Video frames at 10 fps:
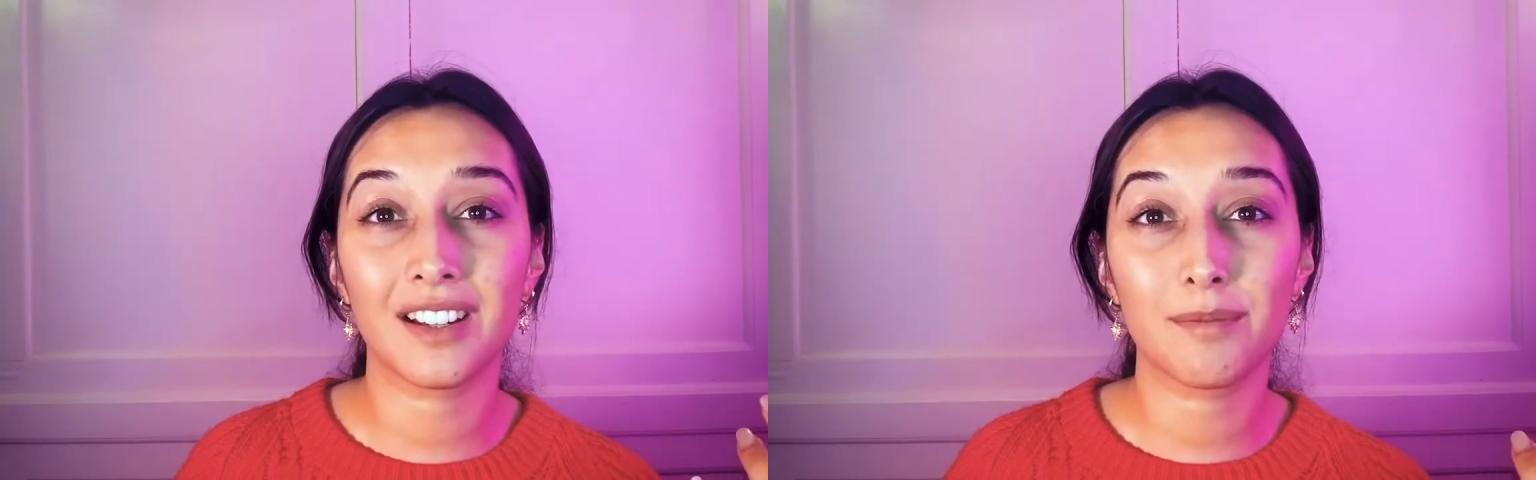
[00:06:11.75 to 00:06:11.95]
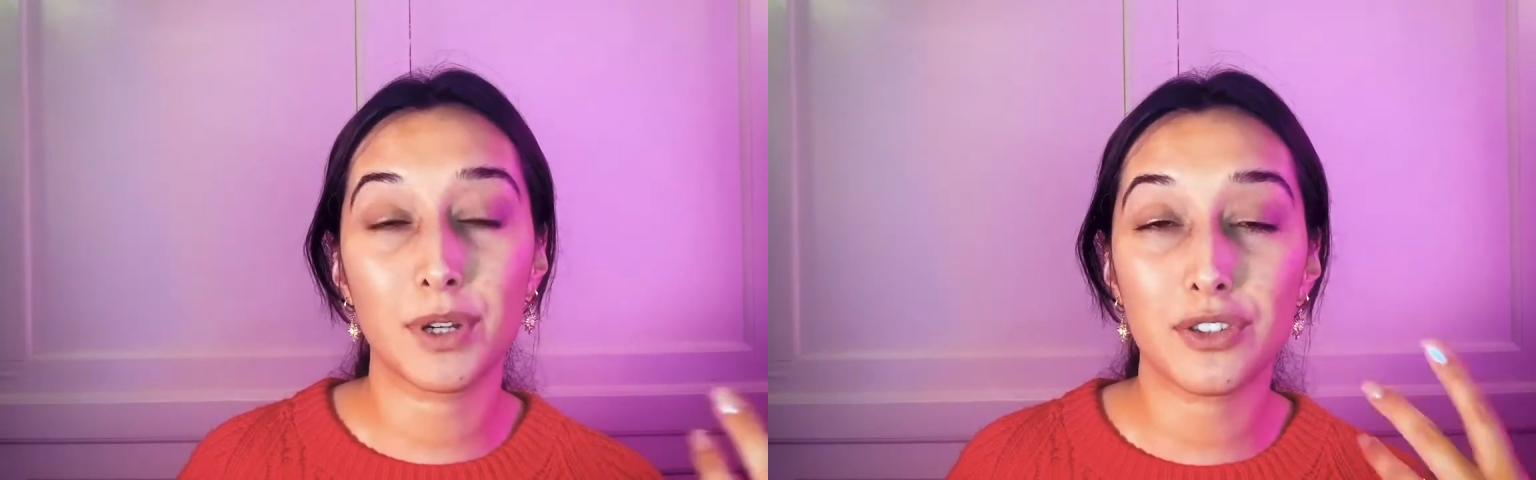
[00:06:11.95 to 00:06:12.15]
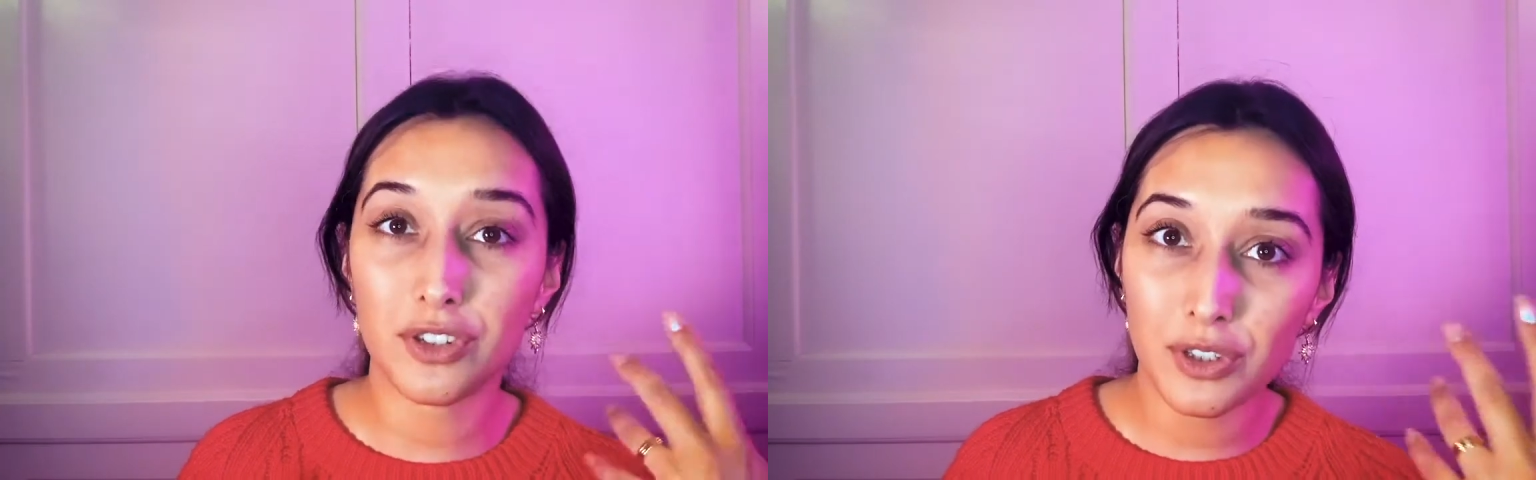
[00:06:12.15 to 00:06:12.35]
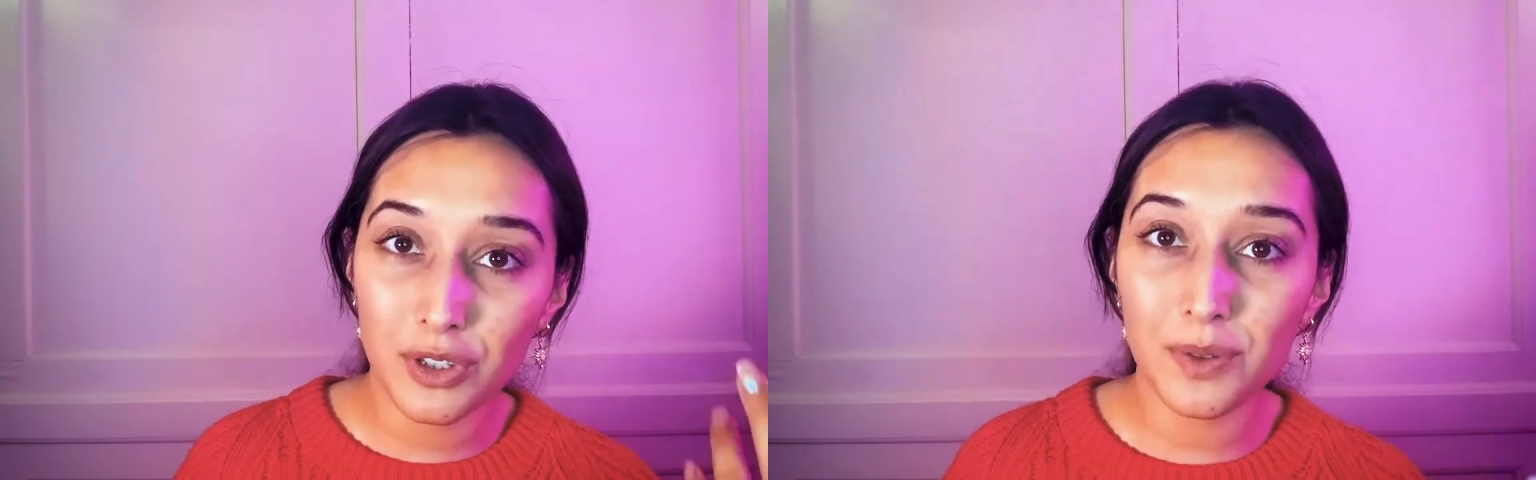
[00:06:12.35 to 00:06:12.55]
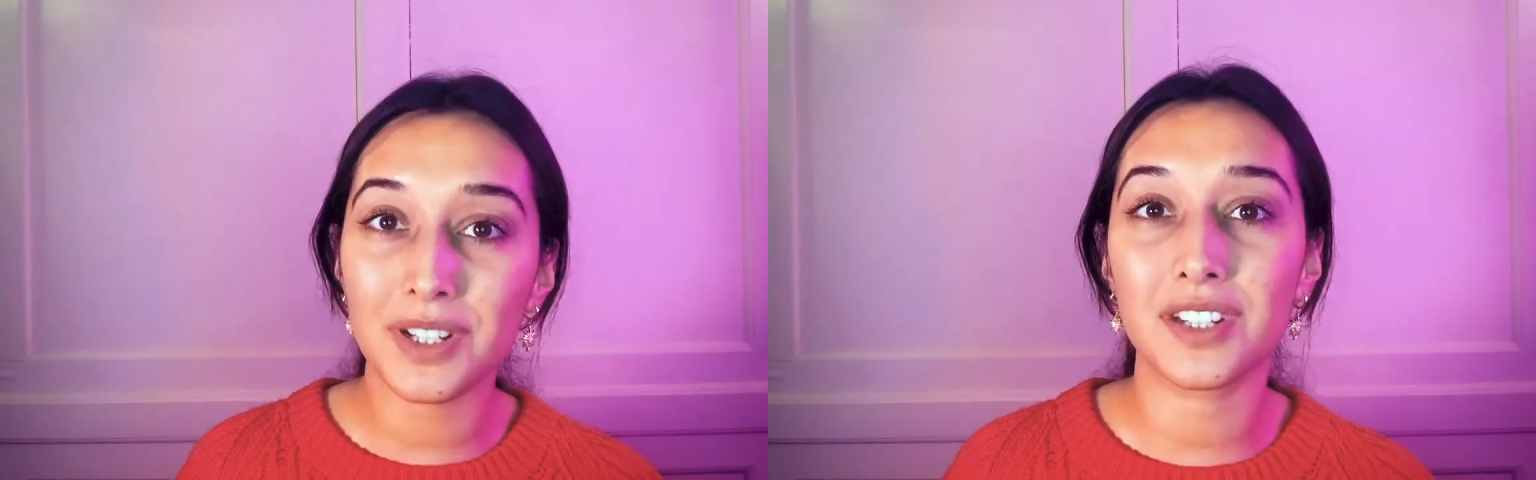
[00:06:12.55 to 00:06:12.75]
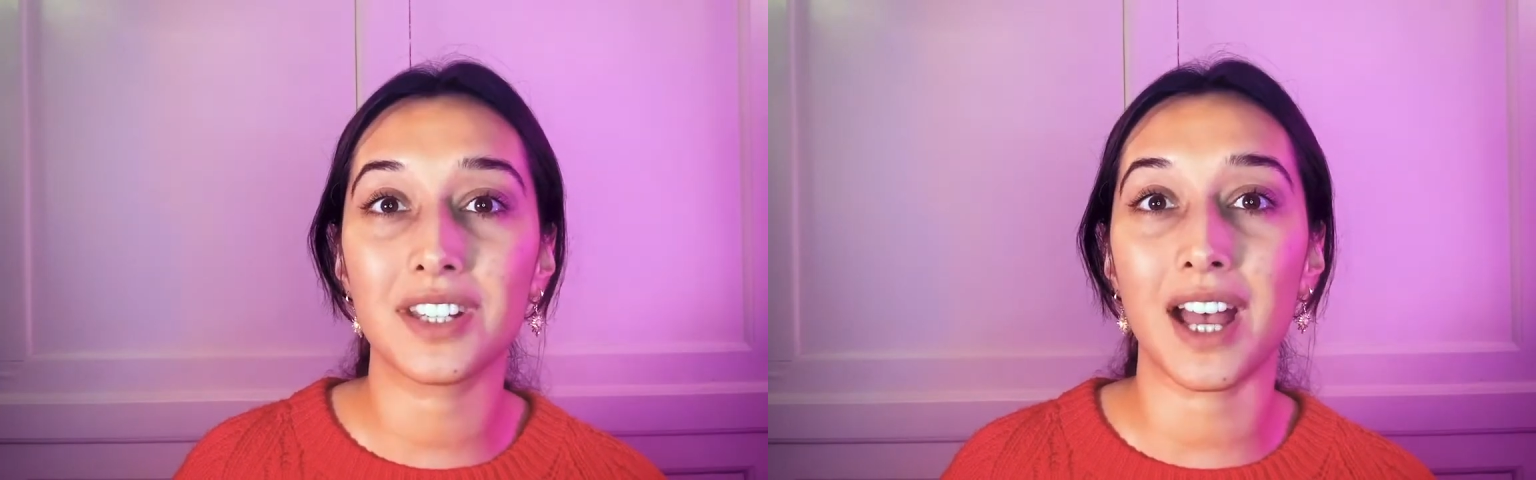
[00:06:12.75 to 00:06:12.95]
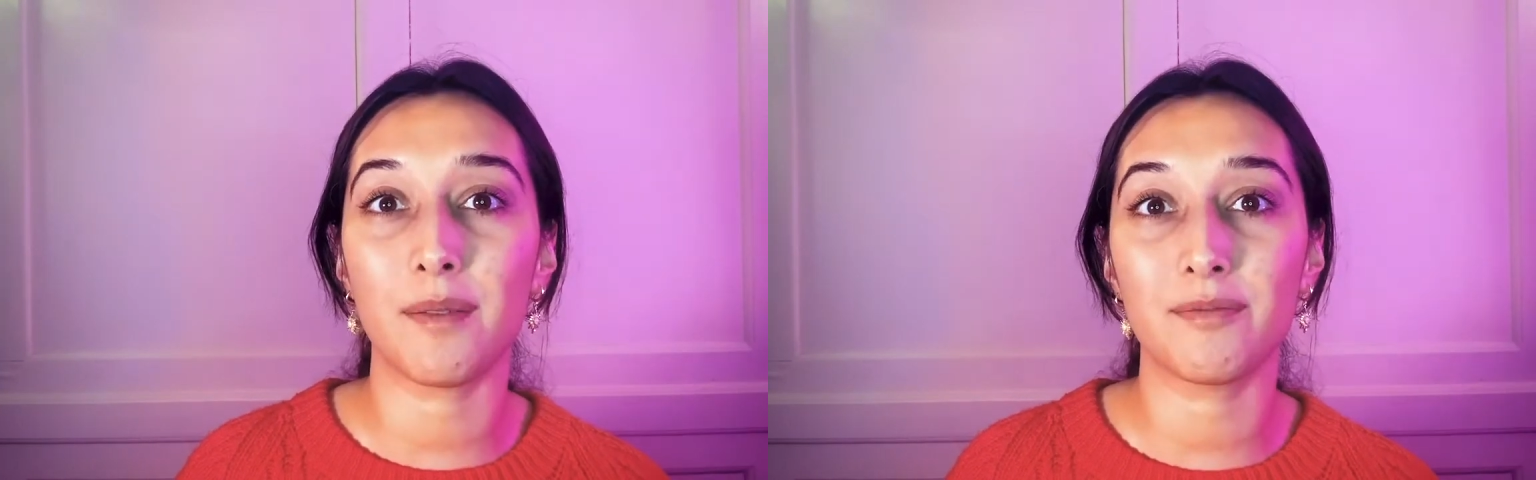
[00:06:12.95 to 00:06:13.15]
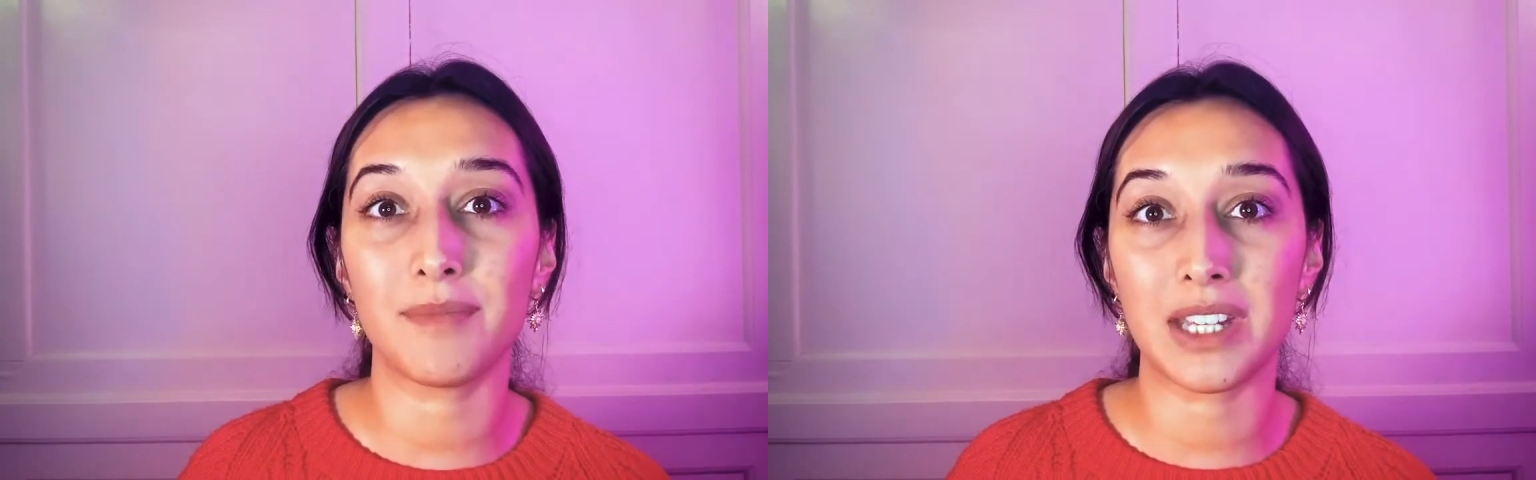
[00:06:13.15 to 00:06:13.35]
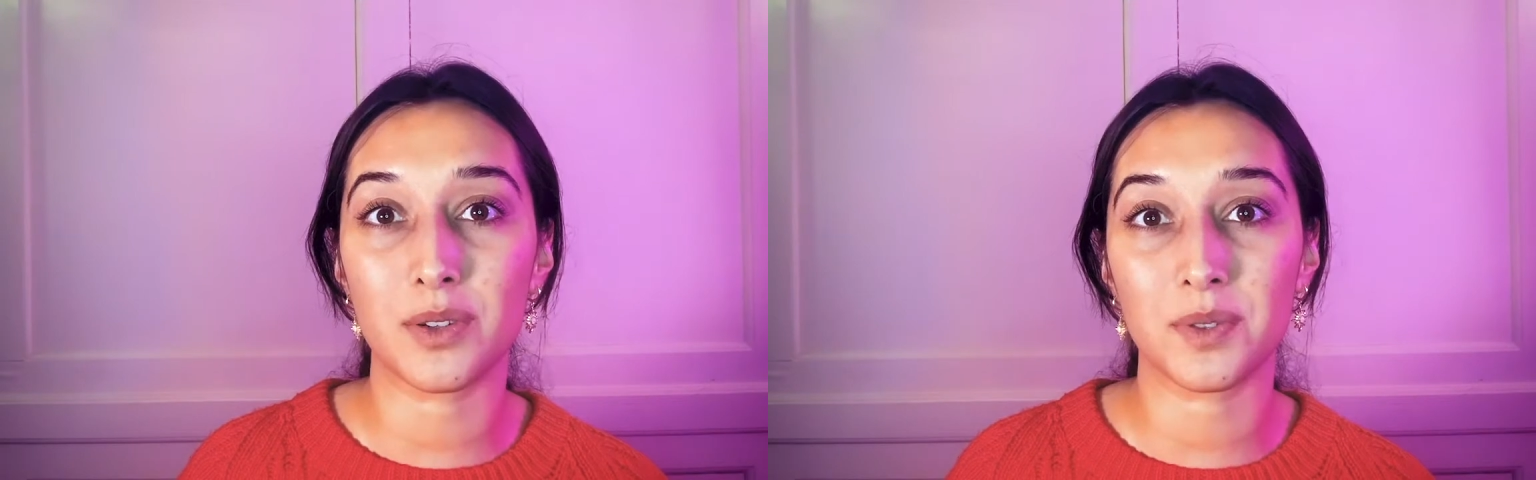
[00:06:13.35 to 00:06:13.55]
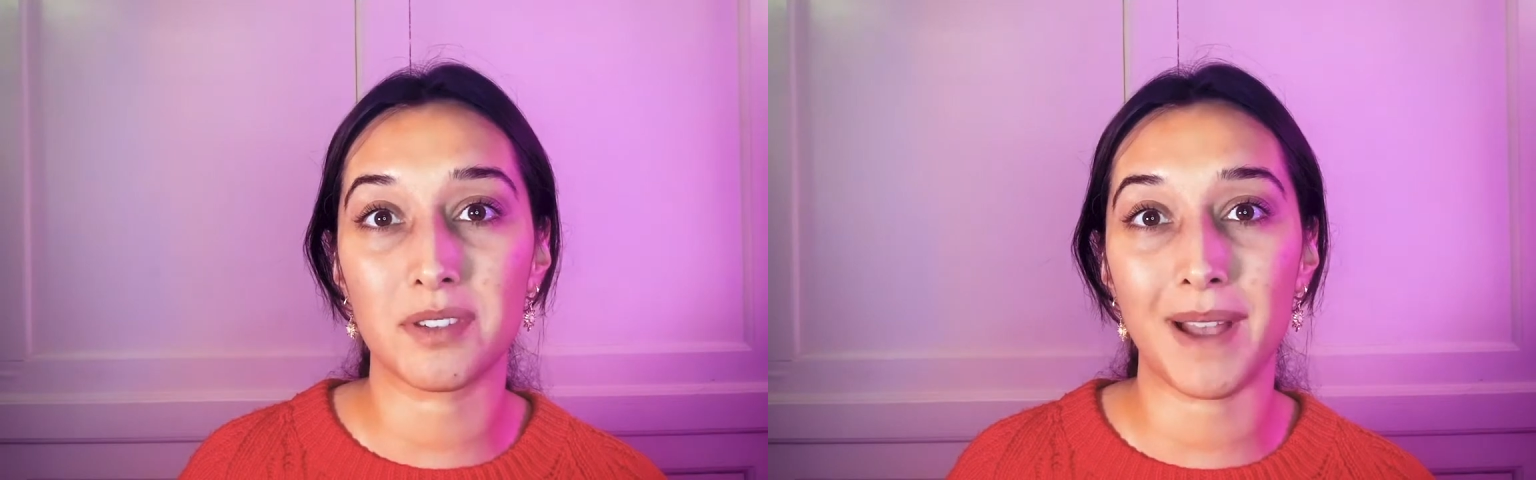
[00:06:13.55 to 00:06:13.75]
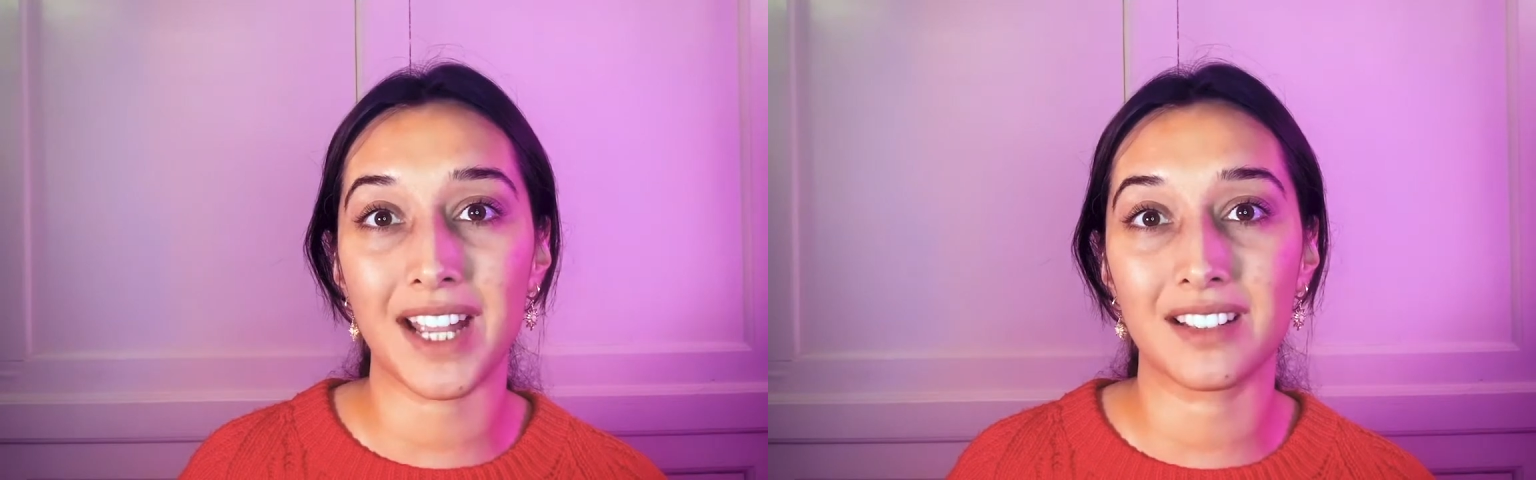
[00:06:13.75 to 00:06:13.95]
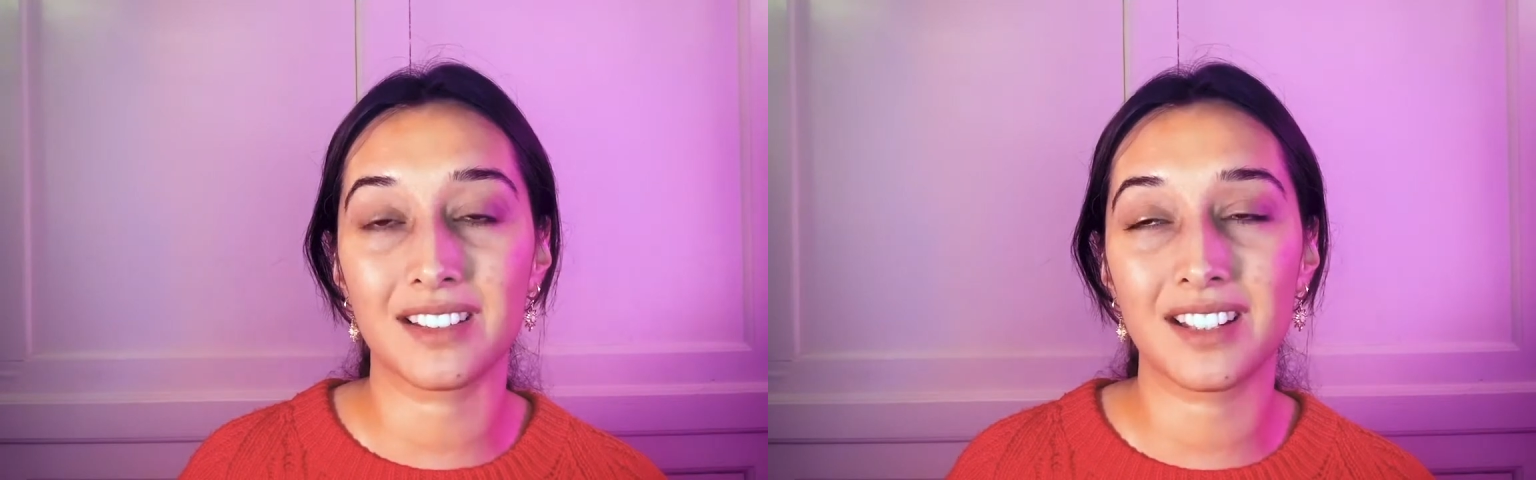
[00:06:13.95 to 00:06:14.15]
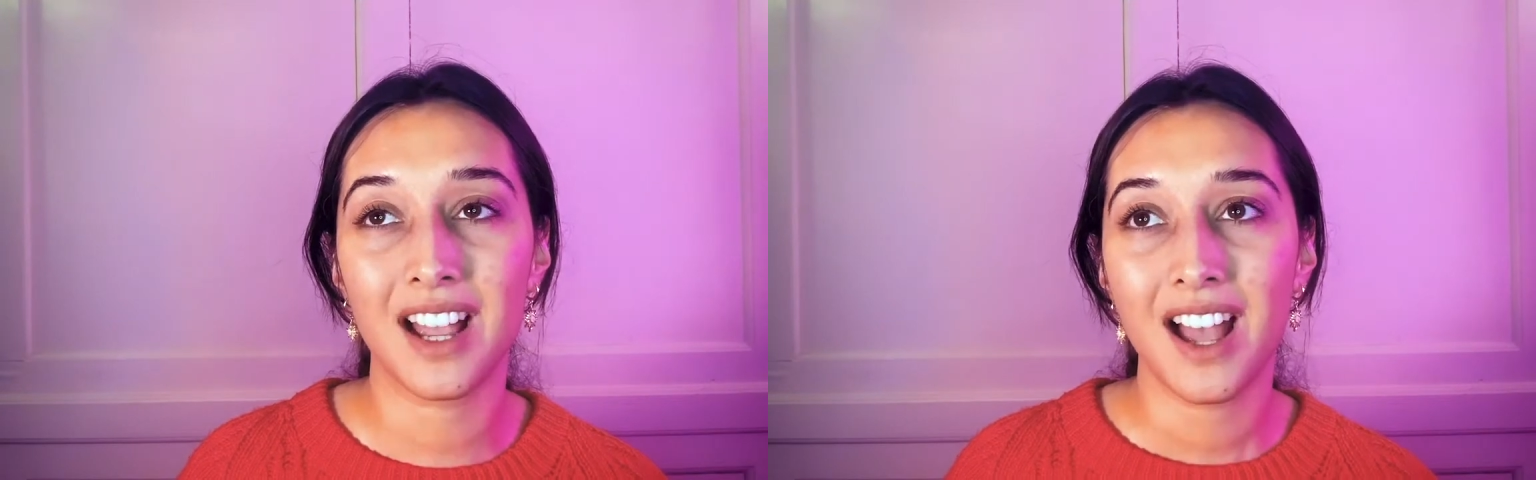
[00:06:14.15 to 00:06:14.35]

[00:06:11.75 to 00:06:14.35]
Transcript: puts you into that mental space?